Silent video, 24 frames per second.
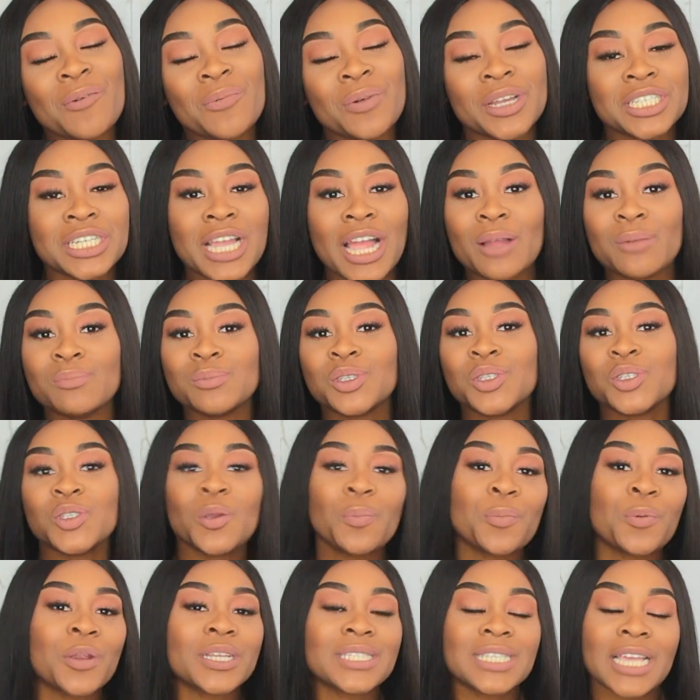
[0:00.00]
which I'm
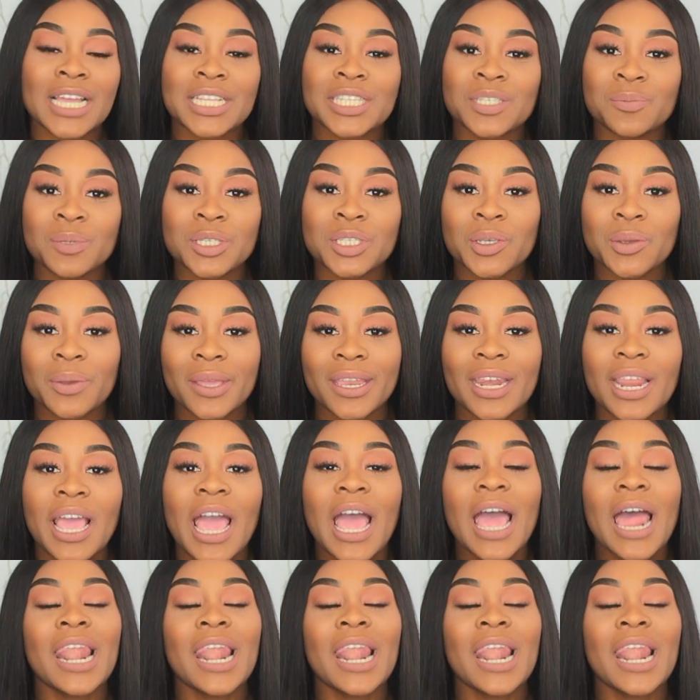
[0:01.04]
super excited to be doing.